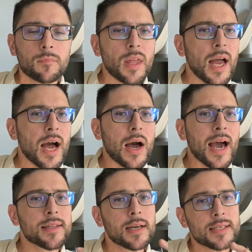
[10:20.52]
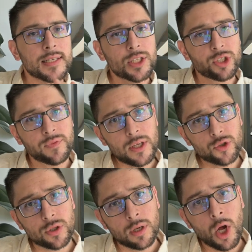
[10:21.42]
either as an
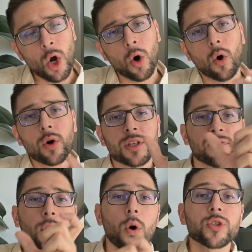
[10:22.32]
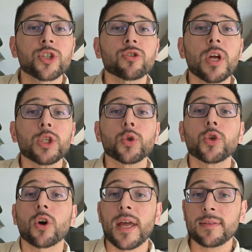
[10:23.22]
individual or it flows straight to
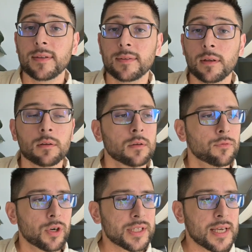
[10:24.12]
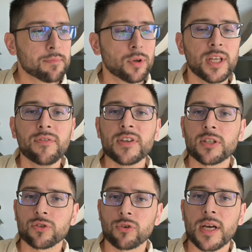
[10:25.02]
your entity. For example, if it's
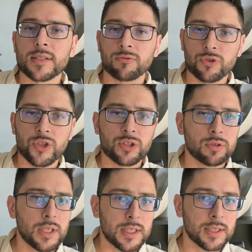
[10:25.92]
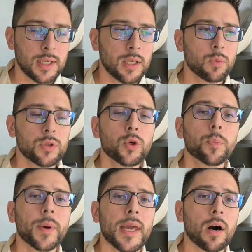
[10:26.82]
a trust registered in Italy, you
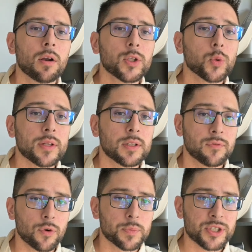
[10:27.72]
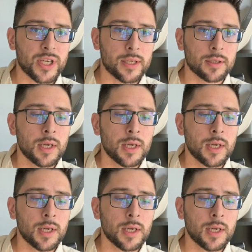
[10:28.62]
pay only 24%.